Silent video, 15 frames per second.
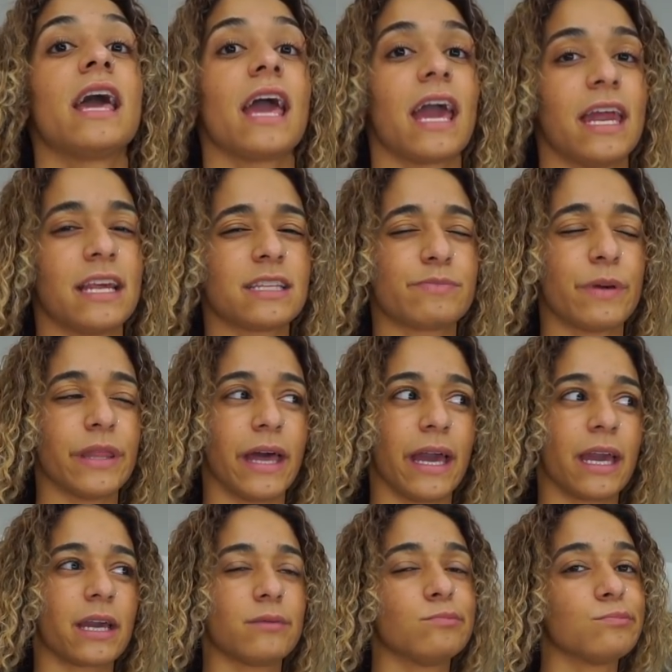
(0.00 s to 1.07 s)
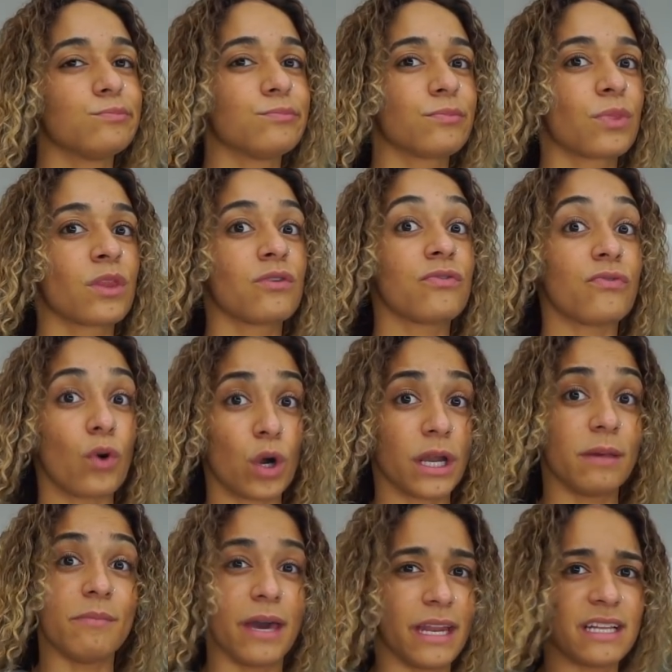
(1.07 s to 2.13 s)
And it's been like 40
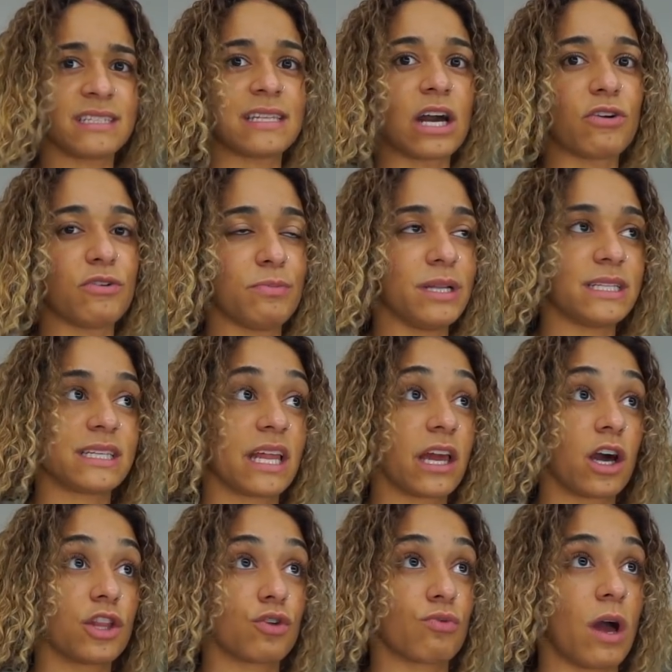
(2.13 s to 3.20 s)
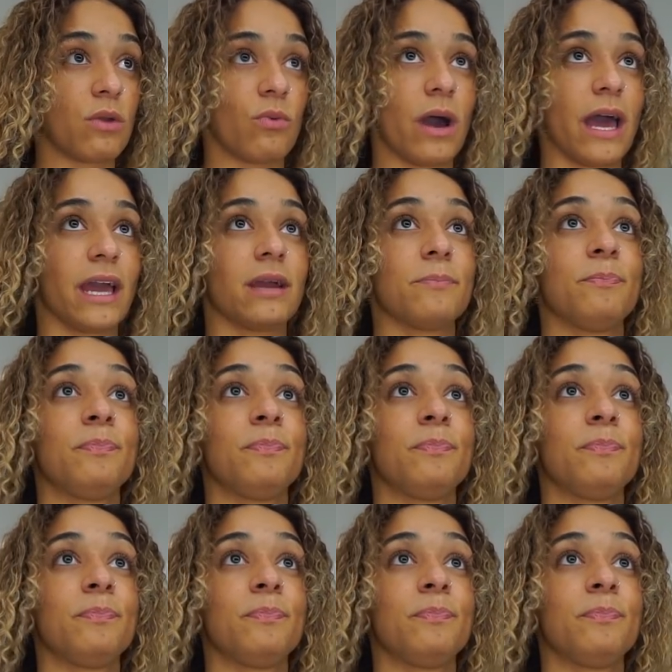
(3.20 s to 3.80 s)
minutes that we've been sitting on the runway.